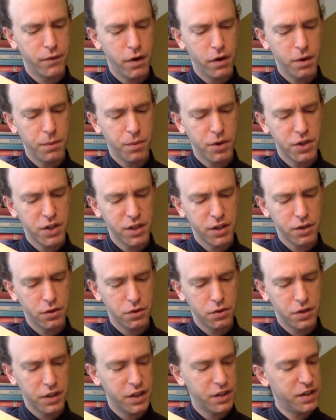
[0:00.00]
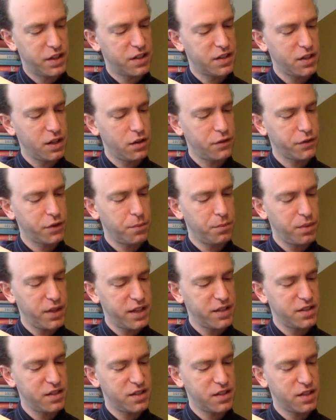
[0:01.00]
very particularly the
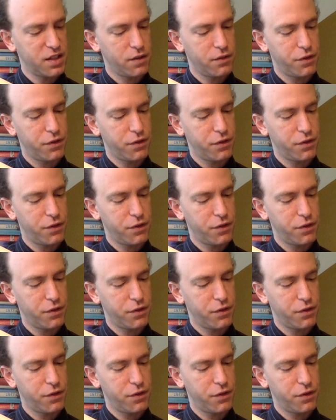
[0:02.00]
self-complacency